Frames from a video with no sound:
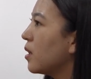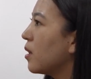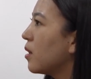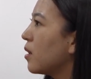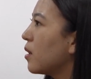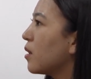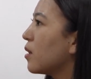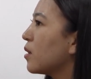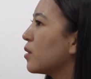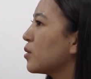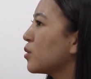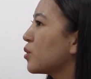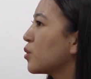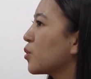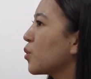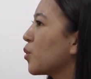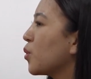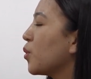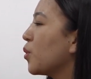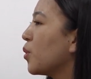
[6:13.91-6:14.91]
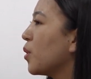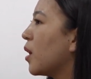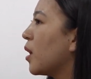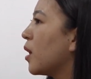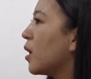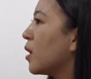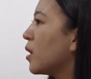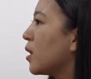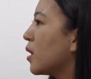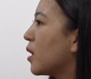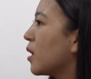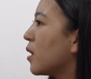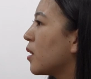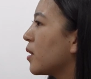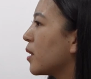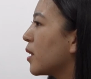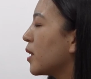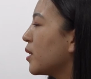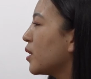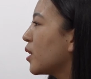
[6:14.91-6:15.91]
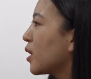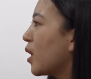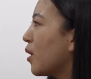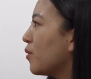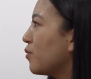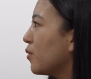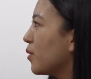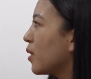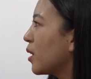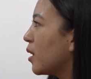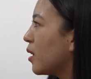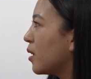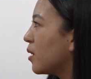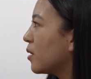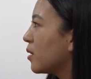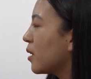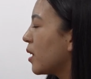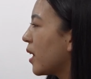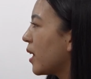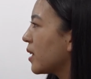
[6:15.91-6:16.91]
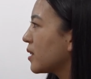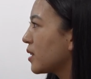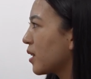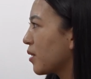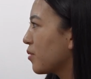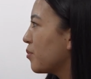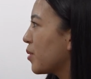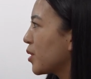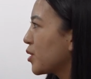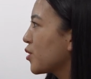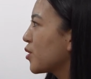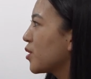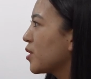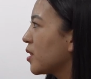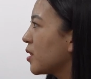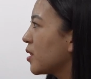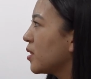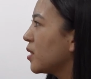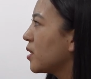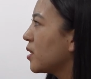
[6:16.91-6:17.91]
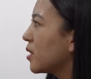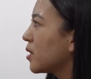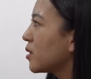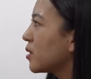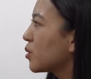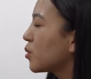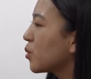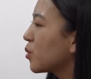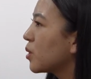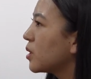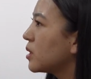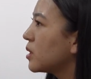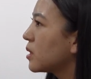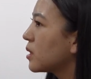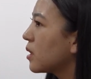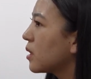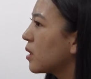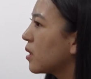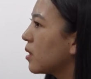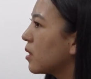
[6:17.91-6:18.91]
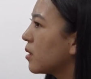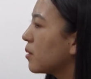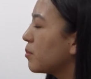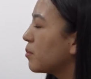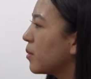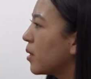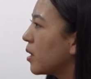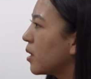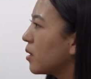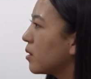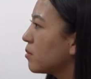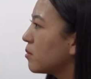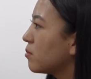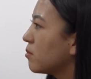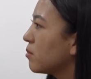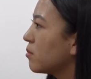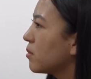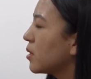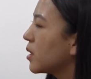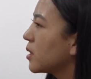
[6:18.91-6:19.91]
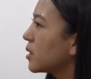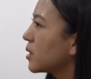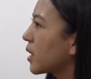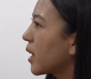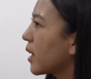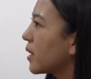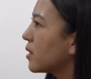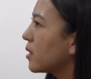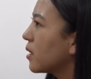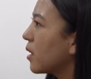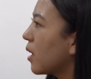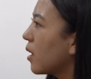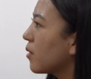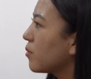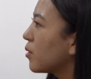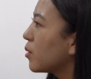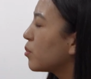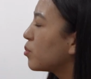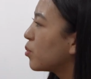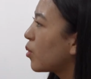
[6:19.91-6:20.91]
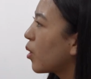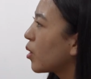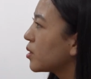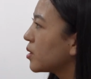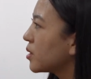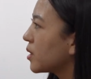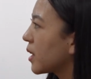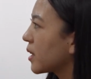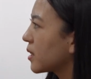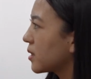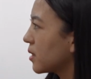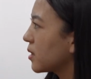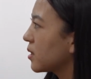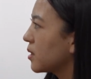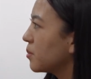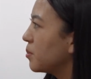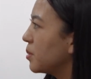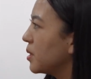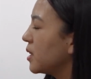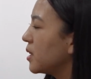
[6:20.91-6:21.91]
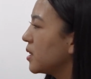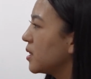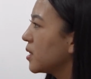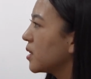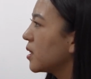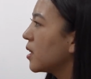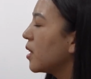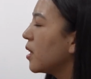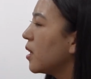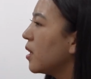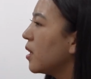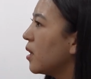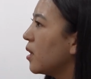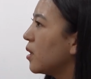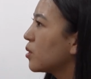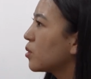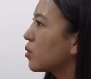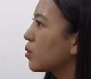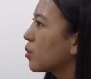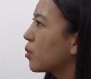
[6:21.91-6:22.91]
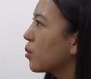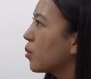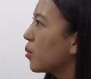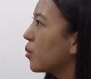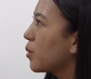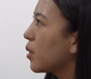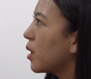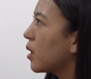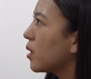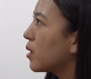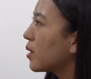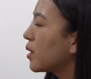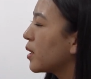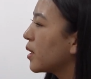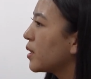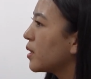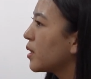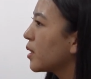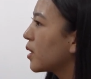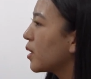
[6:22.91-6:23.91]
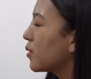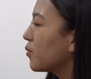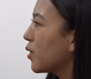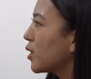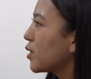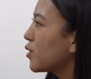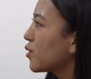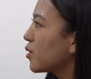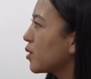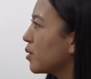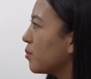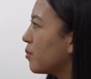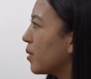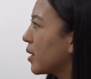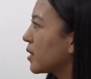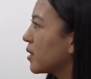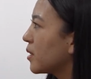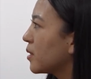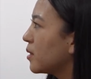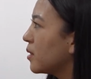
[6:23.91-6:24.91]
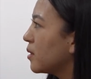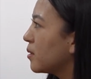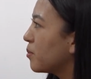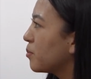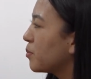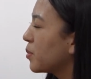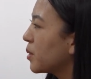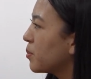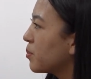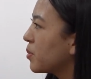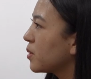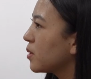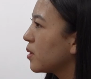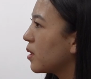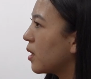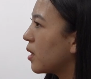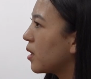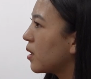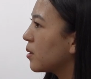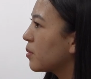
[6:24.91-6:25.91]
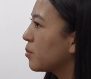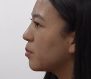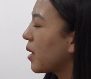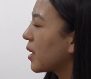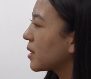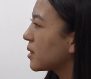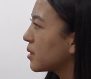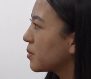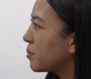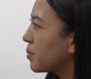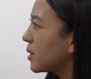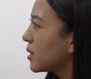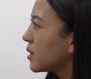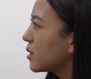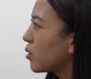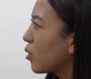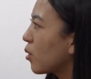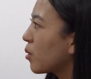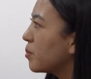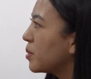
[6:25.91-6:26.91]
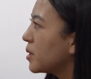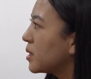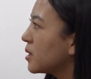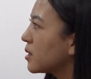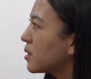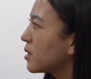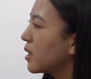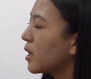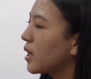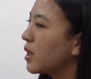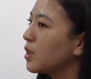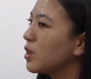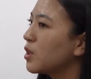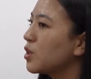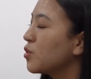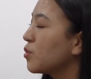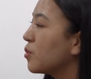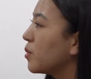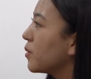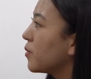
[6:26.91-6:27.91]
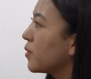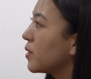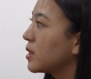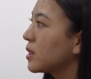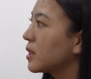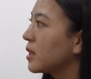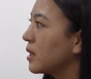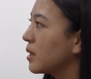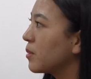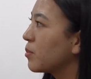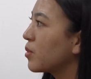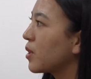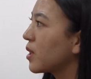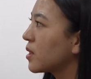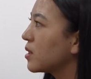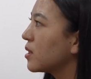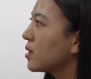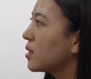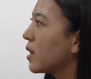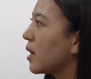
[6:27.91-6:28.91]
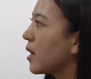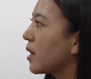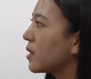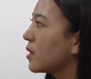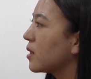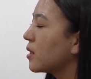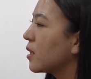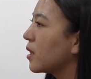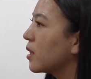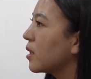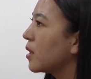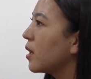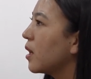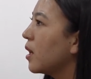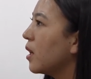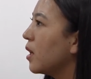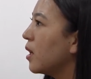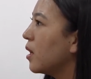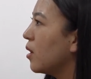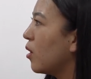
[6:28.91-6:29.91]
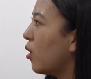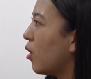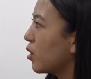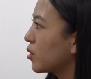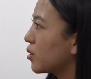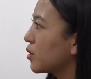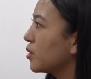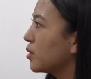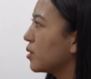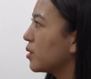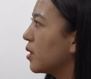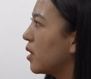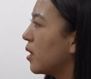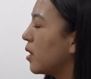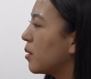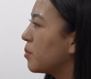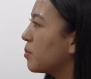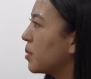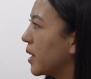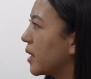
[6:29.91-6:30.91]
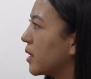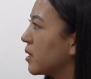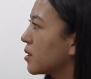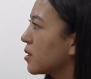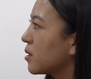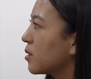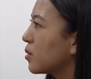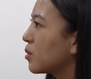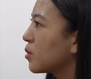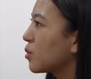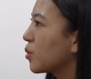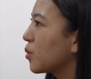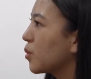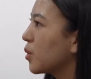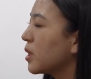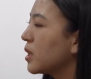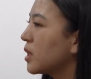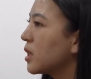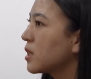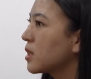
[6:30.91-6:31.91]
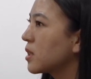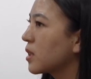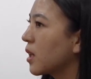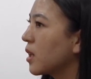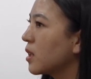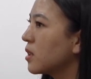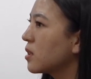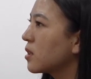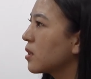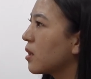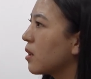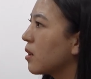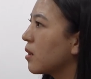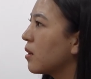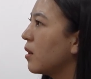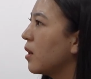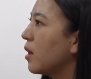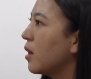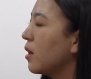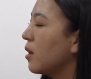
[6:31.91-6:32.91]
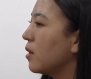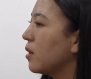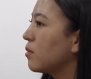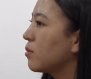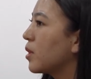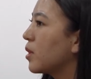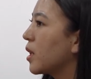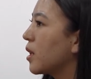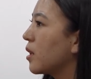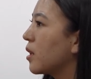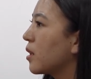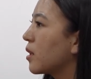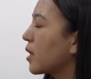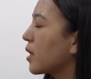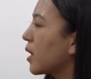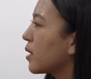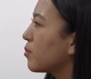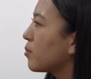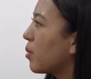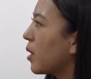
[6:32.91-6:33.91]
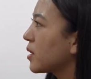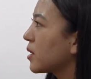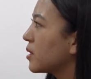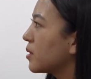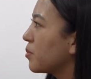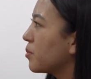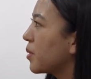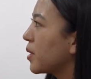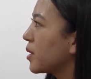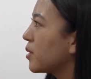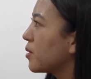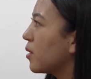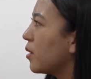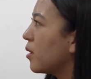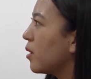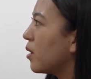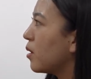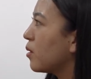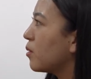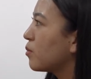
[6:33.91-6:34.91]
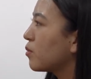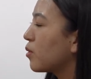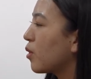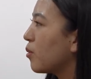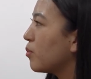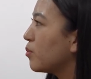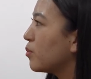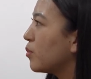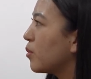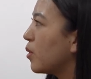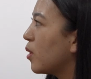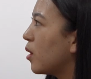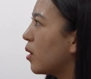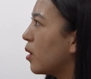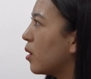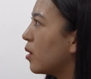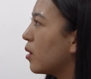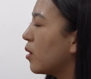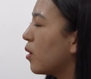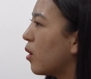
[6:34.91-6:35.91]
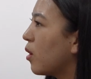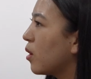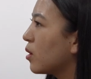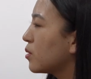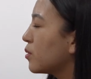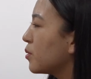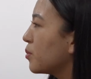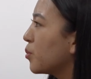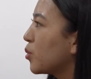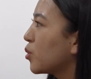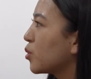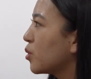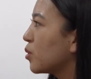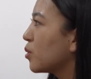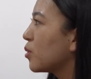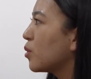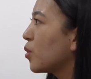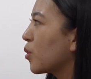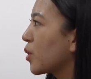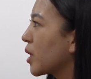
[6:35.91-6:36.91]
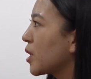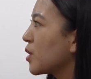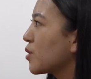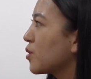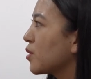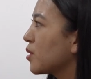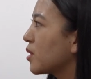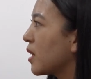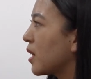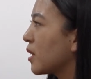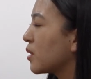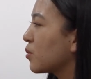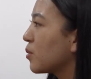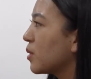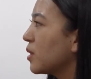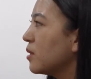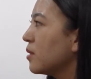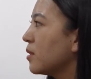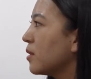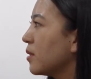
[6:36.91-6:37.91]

In the as I've mentioned earlier, so it can have a broader accessibility. So in the conventional method, the people, participants or bidders, they need to be physically present at the auction place. So in this case, they can participate from all remote locations as well.